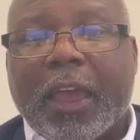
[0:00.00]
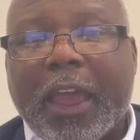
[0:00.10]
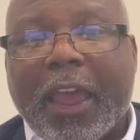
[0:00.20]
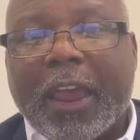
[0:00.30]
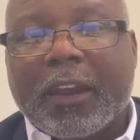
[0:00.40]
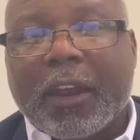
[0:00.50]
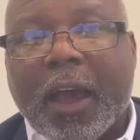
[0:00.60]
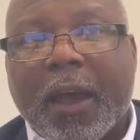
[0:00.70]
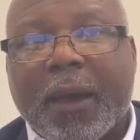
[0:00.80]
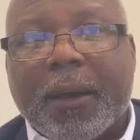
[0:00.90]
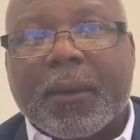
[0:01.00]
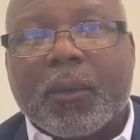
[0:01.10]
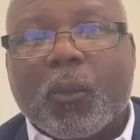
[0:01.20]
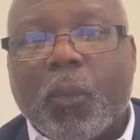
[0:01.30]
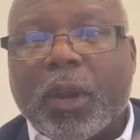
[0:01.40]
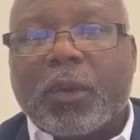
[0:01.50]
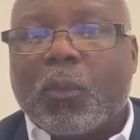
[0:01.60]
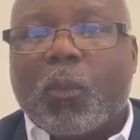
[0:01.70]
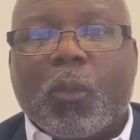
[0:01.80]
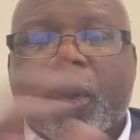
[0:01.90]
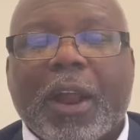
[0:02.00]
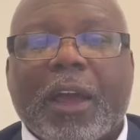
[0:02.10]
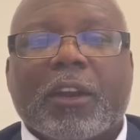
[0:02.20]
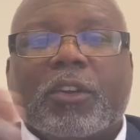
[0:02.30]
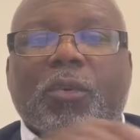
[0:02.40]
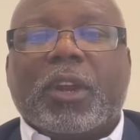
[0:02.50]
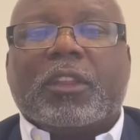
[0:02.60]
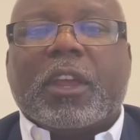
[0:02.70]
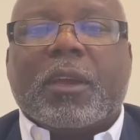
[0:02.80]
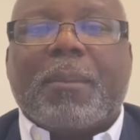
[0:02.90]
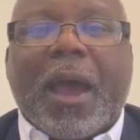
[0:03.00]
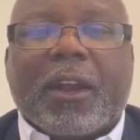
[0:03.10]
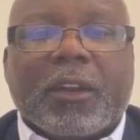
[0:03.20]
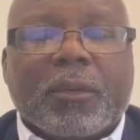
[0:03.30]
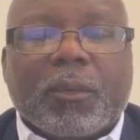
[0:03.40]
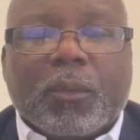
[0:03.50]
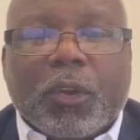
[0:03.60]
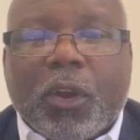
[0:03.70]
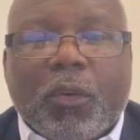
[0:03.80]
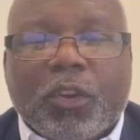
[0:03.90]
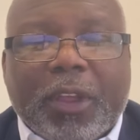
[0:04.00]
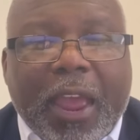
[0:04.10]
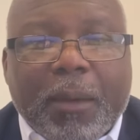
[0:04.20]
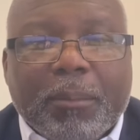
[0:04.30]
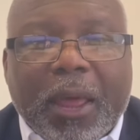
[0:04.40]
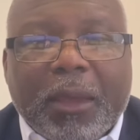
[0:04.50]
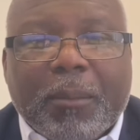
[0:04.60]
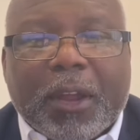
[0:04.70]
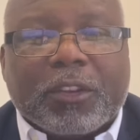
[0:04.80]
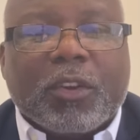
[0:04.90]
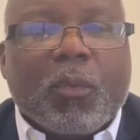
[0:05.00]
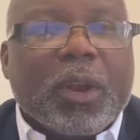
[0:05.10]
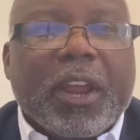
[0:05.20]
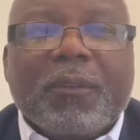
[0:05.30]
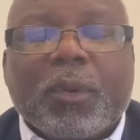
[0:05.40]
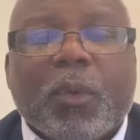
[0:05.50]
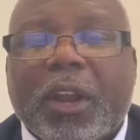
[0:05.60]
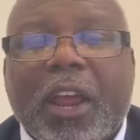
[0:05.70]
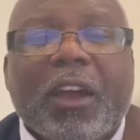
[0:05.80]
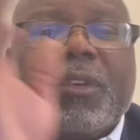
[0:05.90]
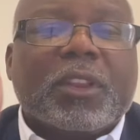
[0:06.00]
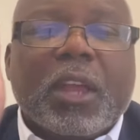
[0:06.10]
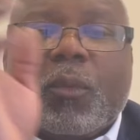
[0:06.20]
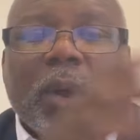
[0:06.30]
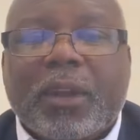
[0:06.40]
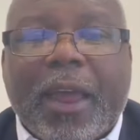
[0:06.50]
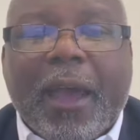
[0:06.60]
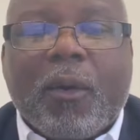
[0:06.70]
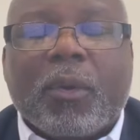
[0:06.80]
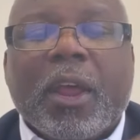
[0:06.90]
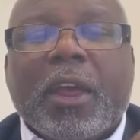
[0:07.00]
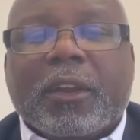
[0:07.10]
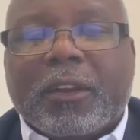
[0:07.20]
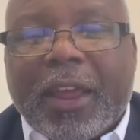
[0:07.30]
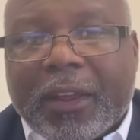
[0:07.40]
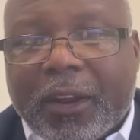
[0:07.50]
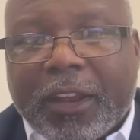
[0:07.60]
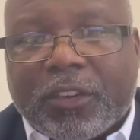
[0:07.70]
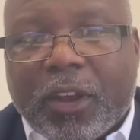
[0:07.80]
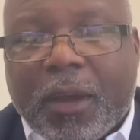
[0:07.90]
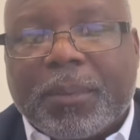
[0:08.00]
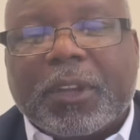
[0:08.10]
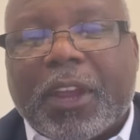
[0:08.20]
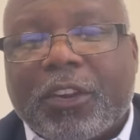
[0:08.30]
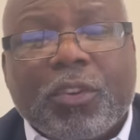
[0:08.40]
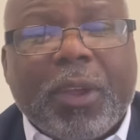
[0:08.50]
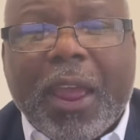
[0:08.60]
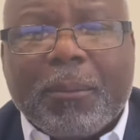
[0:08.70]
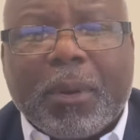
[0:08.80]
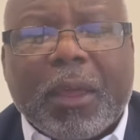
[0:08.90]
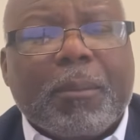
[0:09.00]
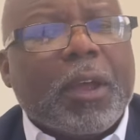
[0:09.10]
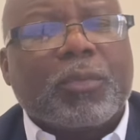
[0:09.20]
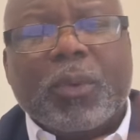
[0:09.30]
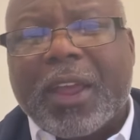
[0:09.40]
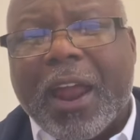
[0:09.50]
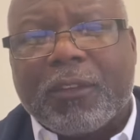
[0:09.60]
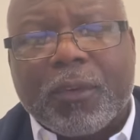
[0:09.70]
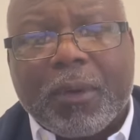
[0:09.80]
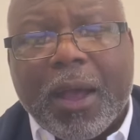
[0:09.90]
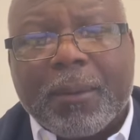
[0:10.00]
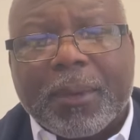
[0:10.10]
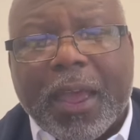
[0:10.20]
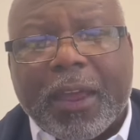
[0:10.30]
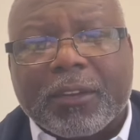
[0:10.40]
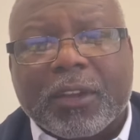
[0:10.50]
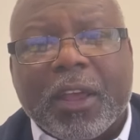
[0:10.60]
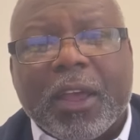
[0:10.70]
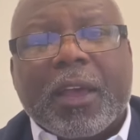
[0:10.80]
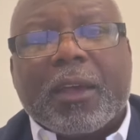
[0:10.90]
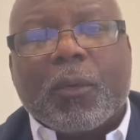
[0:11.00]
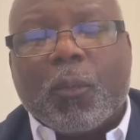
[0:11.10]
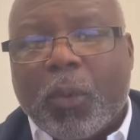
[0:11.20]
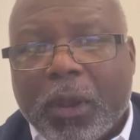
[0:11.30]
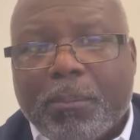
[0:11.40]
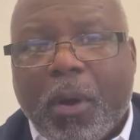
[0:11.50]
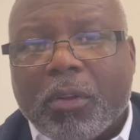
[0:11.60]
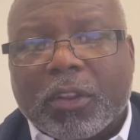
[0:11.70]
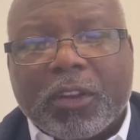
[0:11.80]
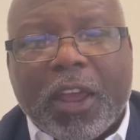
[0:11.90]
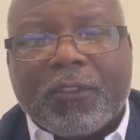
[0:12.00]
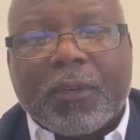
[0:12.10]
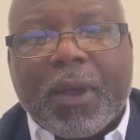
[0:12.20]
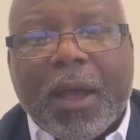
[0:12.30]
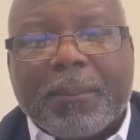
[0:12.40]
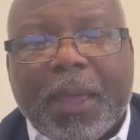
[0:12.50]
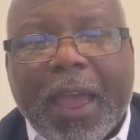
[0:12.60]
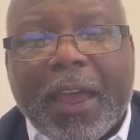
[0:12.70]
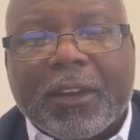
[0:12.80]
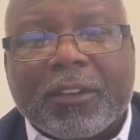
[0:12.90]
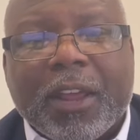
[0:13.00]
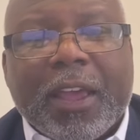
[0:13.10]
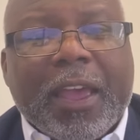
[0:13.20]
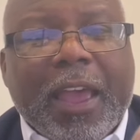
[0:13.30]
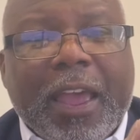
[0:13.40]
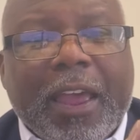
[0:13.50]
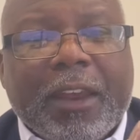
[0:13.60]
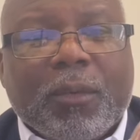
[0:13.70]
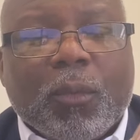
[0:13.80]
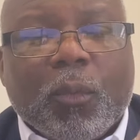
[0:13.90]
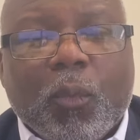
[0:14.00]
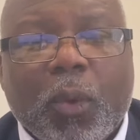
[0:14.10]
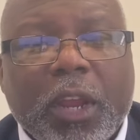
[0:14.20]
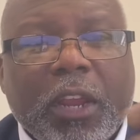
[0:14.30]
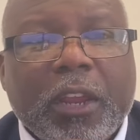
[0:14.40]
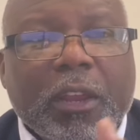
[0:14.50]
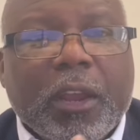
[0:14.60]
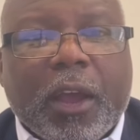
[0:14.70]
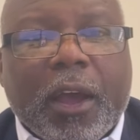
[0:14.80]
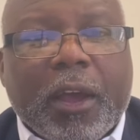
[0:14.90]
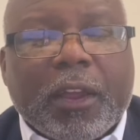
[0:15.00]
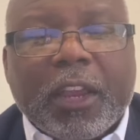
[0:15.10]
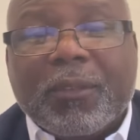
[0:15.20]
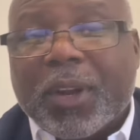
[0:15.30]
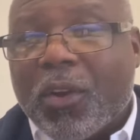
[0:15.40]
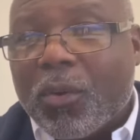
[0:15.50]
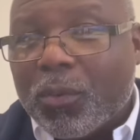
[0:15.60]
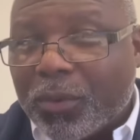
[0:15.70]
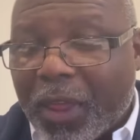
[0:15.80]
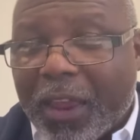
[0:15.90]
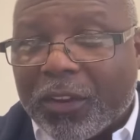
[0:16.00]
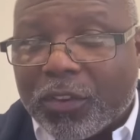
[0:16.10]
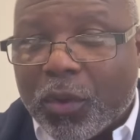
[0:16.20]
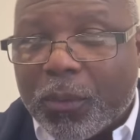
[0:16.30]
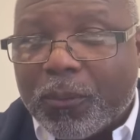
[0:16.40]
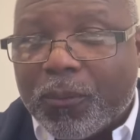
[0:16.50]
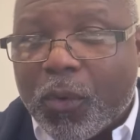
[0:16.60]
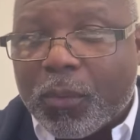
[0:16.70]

and we're not going to do anything about it. You know, you can't blame us. So when everything went down, the debt collection company said, you can't blame us. We got it from Comcast. We bought the debt from Comcast, and we, even though they assume full